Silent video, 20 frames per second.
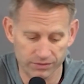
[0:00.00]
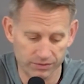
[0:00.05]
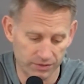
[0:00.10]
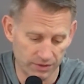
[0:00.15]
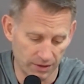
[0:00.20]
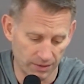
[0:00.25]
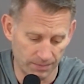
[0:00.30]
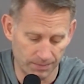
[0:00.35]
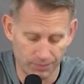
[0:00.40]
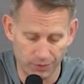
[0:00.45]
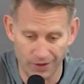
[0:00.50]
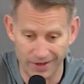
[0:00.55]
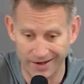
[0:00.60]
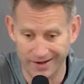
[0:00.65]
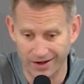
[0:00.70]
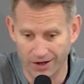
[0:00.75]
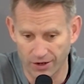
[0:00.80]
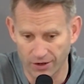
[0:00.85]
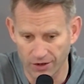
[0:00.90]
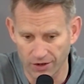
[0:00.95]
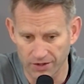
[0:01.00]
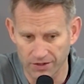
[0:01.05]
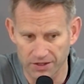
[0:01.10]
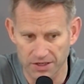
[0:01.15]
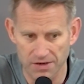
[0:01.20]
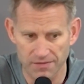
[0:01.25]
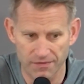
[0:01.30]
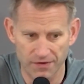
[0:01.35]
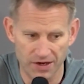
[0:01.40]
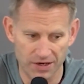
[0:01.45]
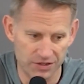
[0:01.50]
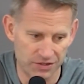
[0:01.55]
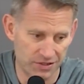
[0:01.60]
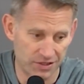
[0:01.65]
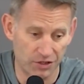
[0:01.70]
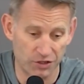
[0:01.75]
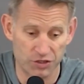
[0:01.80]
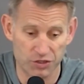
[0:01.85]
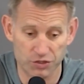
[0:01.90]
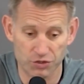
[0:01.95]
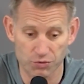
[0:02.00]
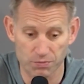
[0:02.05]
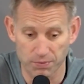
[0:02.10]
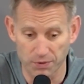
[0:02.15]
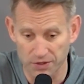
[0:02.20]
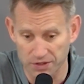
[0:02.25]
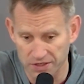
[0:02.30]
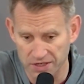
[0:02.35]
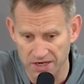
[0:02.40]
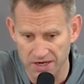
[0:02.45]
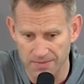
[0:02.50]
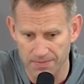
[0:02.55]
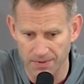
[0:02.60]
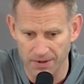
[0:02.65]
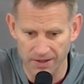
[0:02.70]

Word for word: They're playing hard on defense. They're super deep.